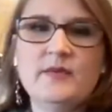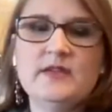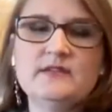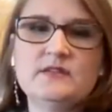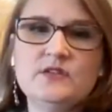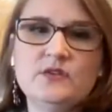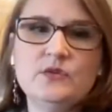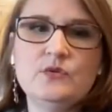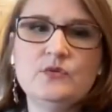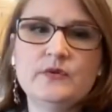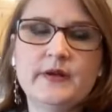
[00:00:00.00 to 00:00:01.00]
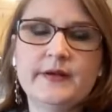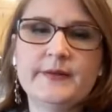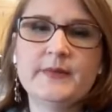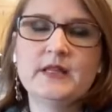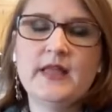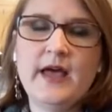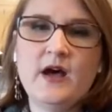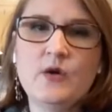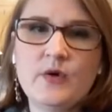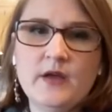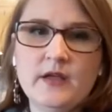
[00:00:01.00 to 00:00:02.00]
is to
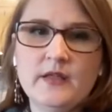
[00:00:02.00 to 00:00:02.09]
allow